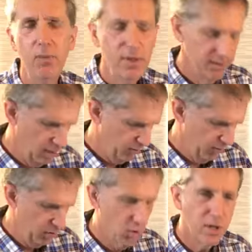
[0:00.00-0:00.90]
we
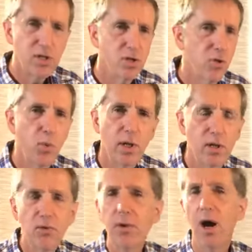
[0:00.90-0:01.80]
suffer according to the
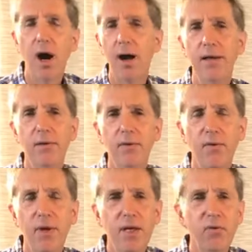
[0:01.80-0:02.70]
will of god
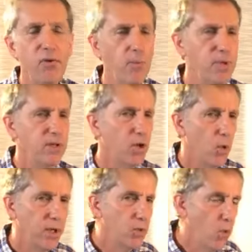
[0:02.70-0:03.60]
something's
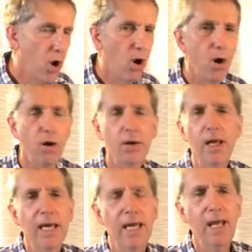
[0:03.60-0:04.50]
going
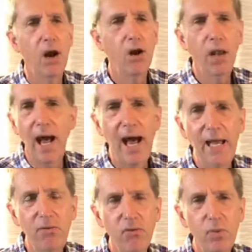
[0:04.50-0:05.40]
wrong in our
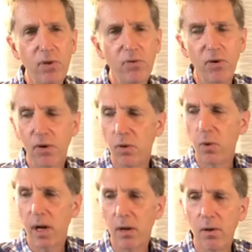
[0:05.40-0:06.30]
lives we just go
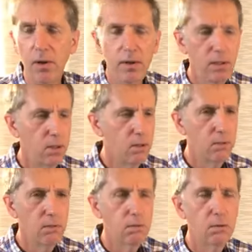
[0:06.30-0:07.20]
well you
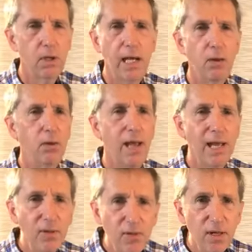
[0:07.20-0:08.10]
know oh, I don't
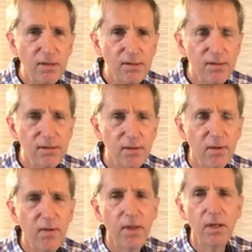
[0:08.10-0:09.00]
like this.
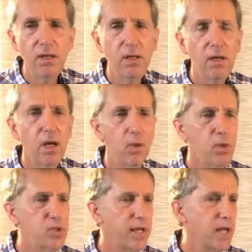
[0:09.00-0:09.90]
You know, I
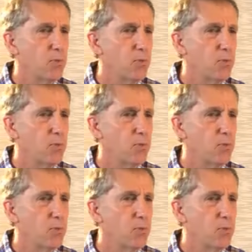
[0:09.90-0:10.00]
wish I